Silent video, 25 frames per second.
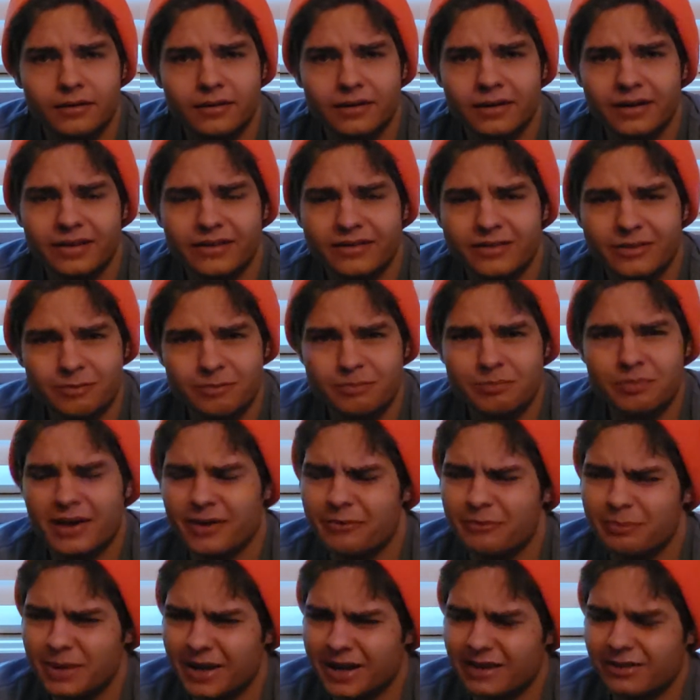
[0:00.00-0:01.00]
I
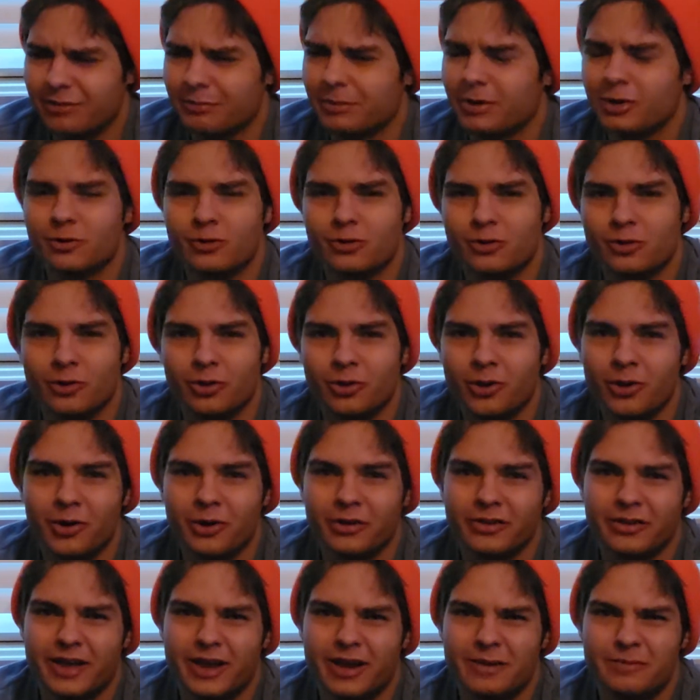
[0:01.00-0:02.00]
guess I've been here so
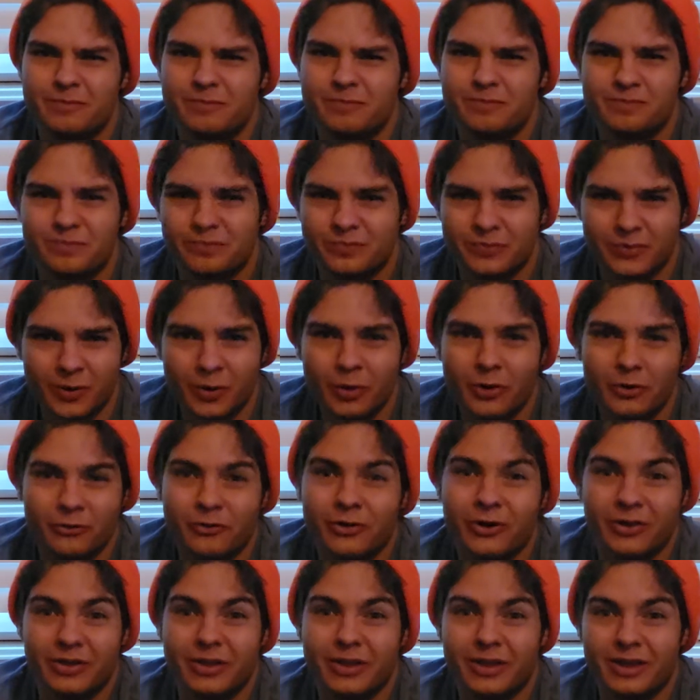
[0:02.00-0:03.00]
long that the only
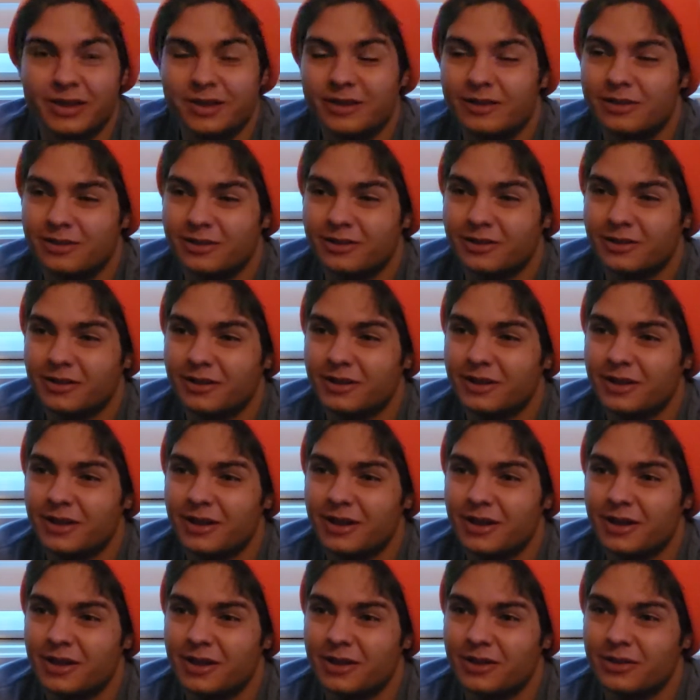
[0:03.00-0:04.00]
fun thing is to
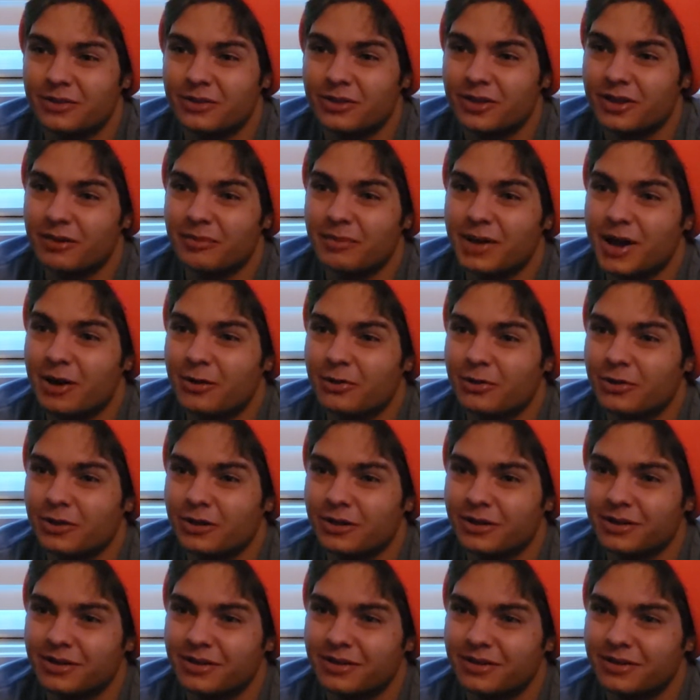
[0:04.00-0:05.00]
think about
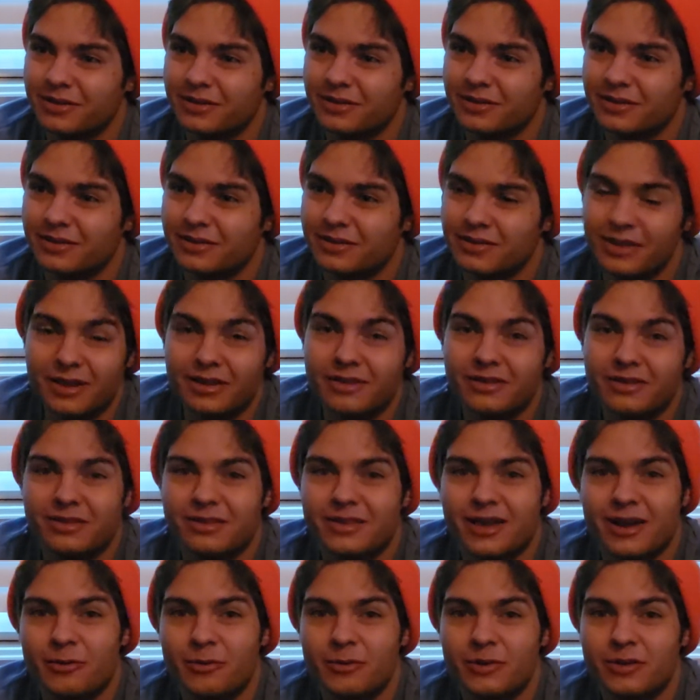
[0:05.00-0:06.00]
the things
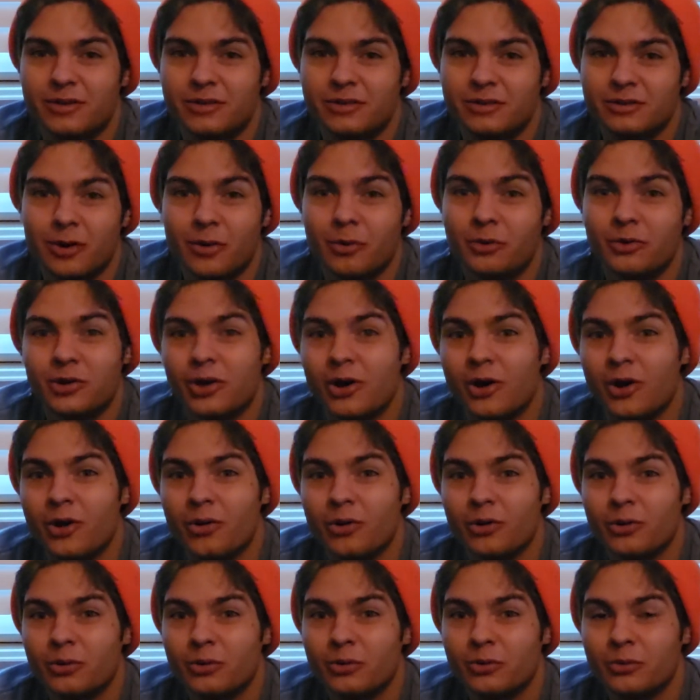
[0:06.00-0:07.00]
that we don't know
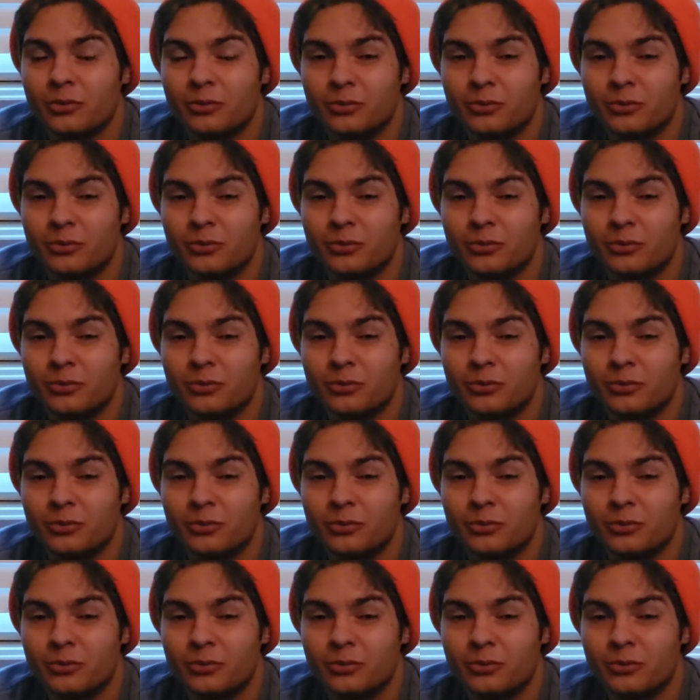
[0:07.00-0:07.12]
or